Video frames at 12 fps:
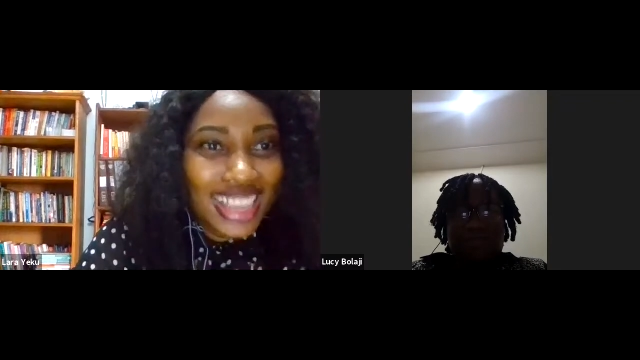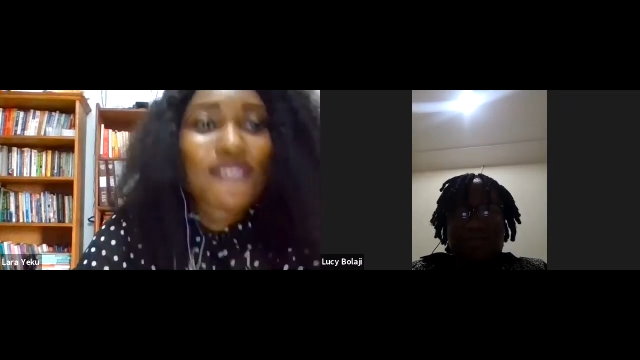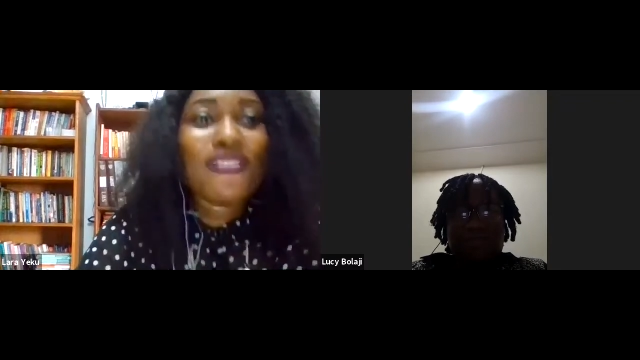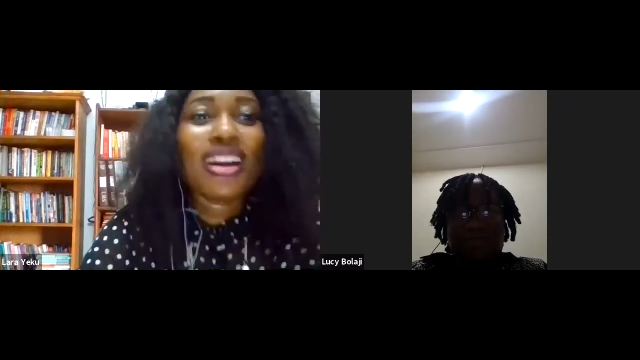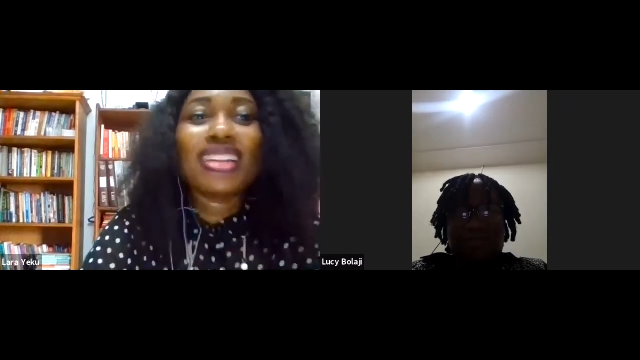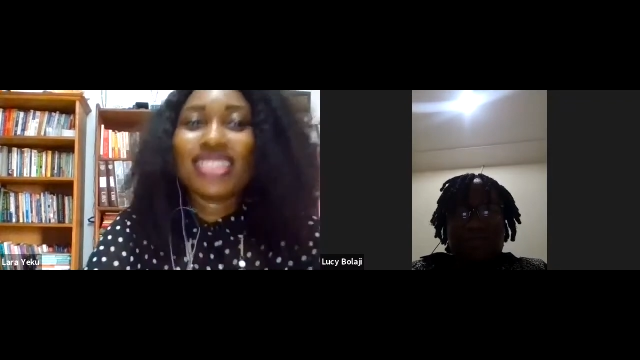
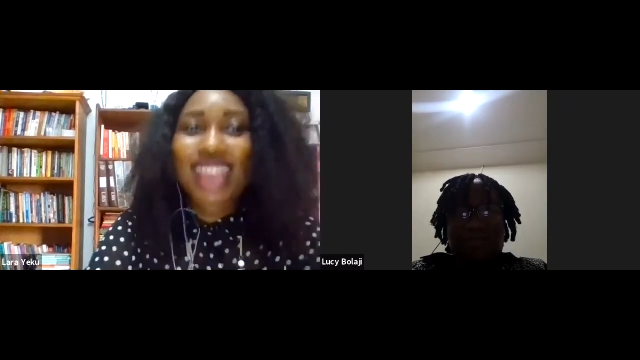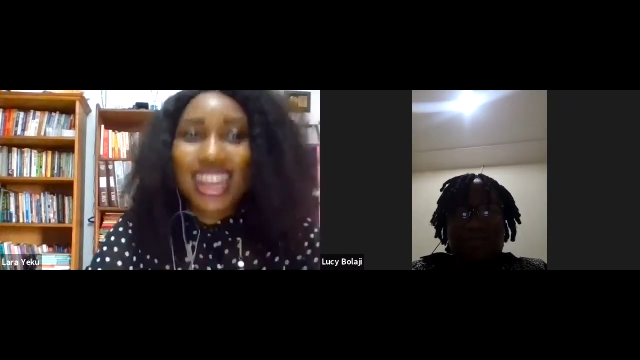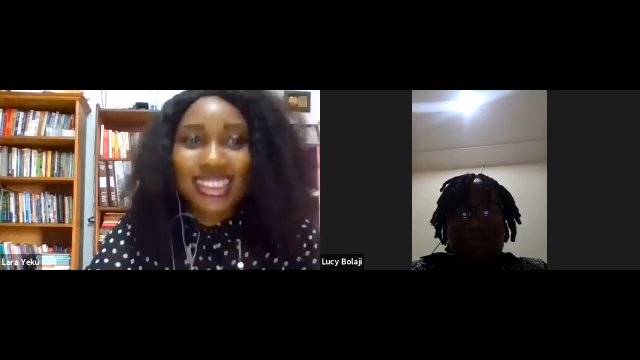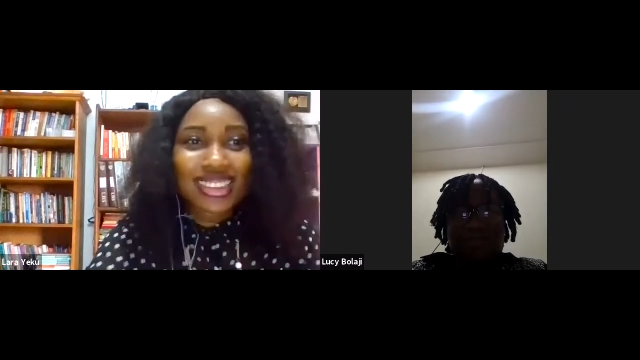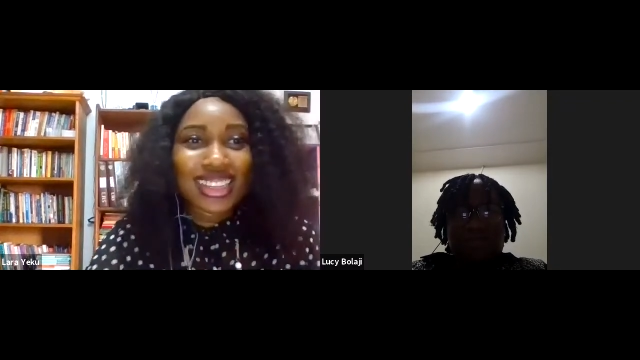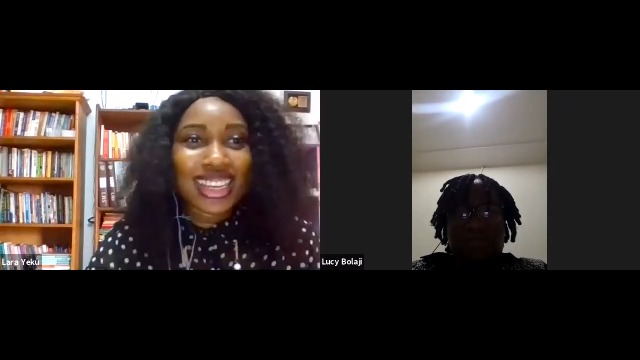
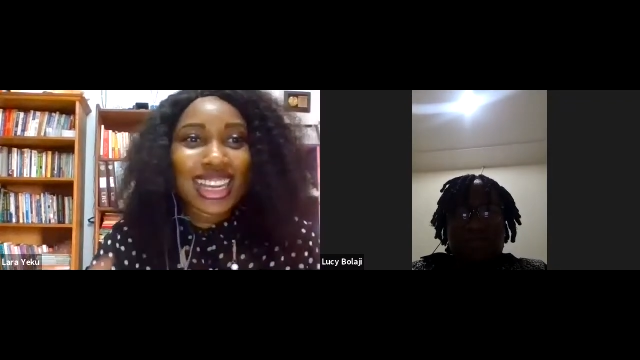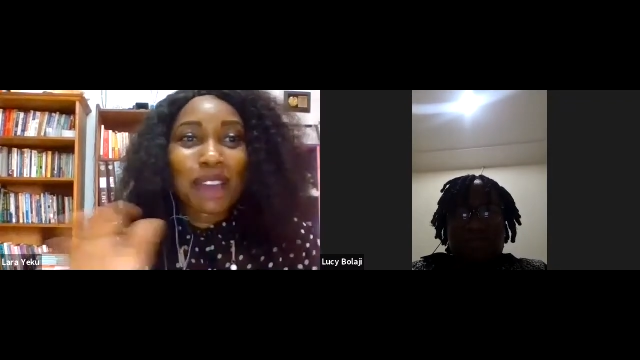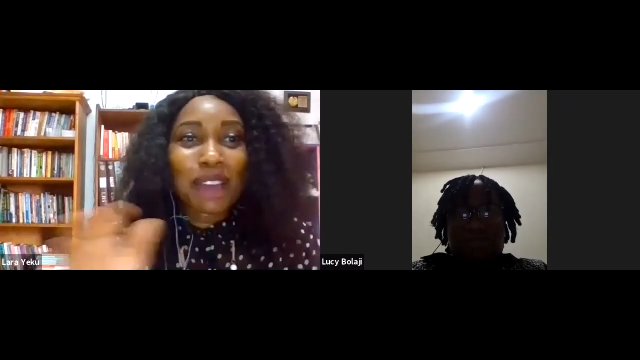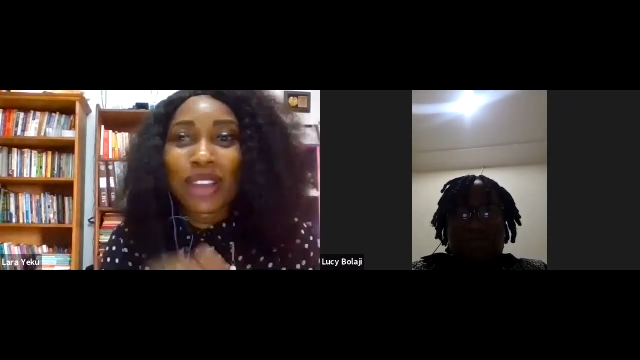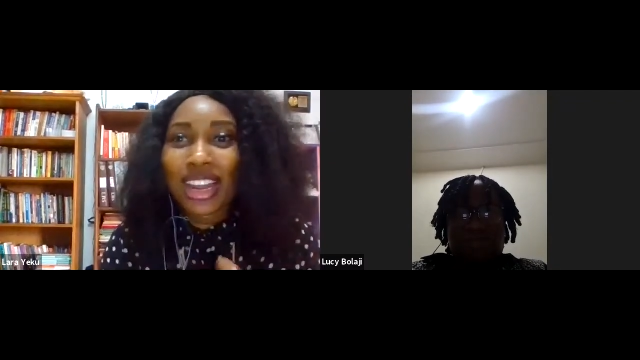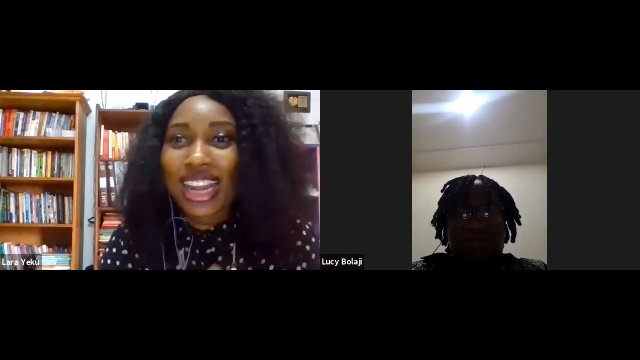Fantastic,
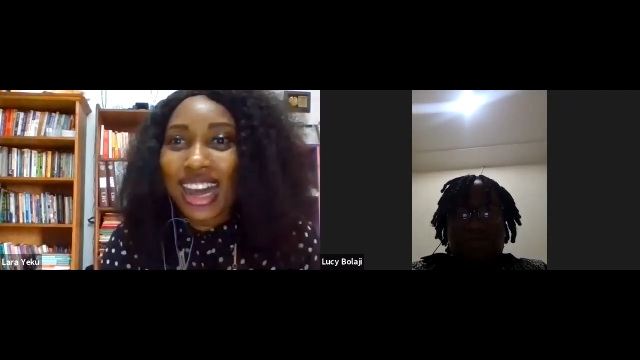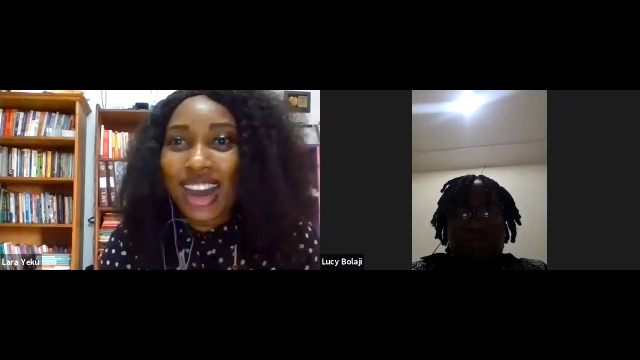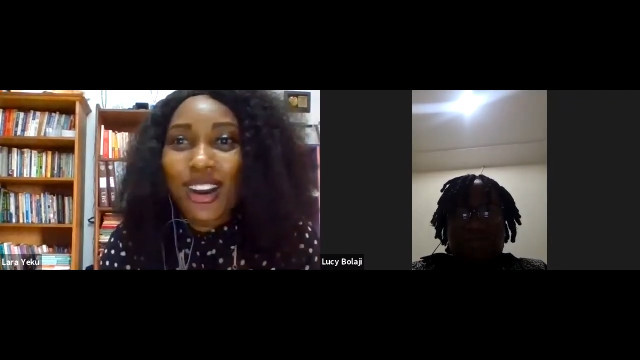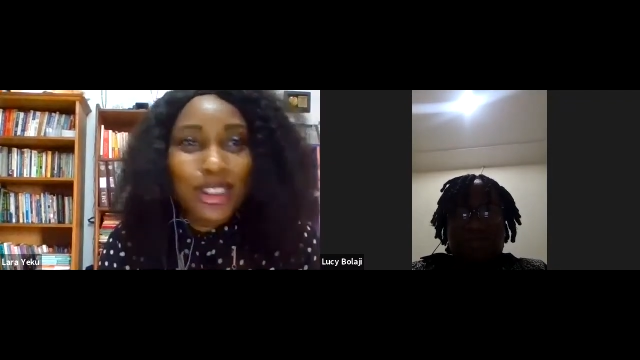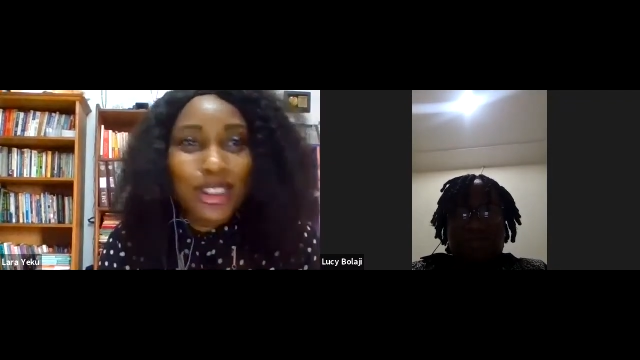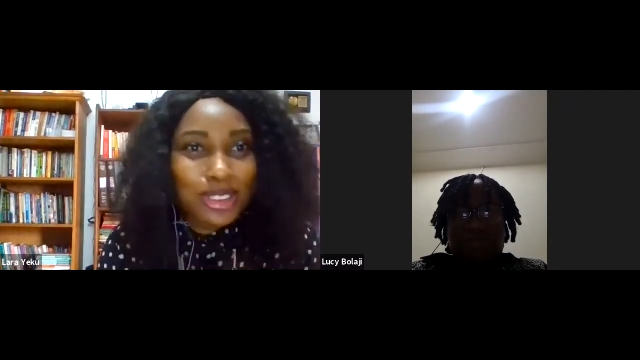Abiola,
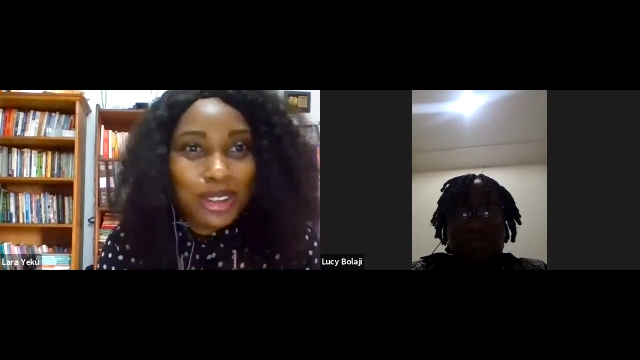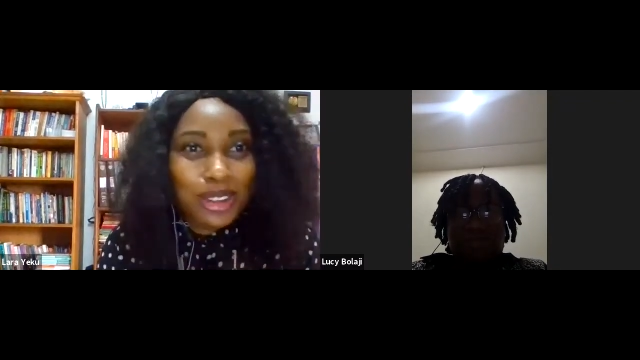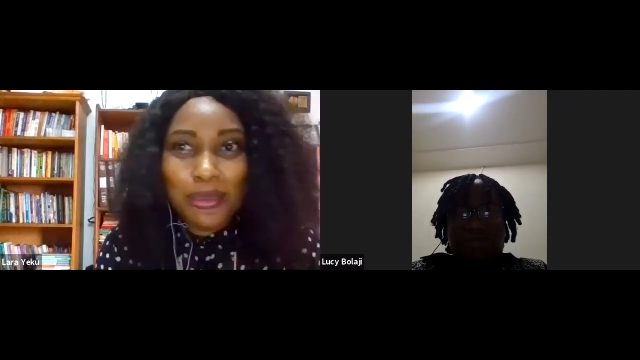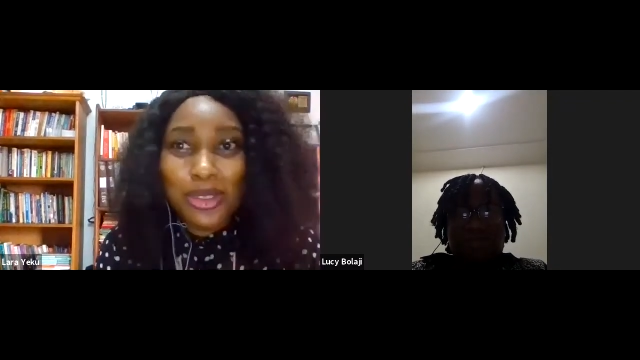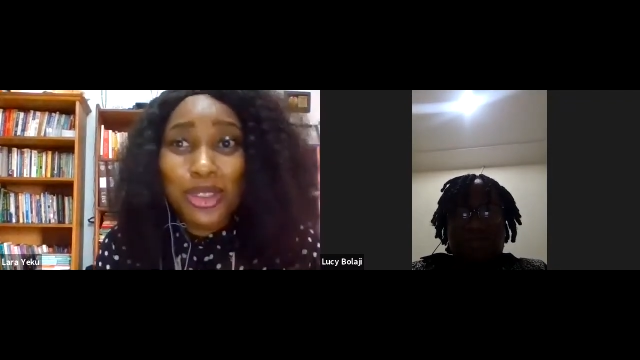awesome.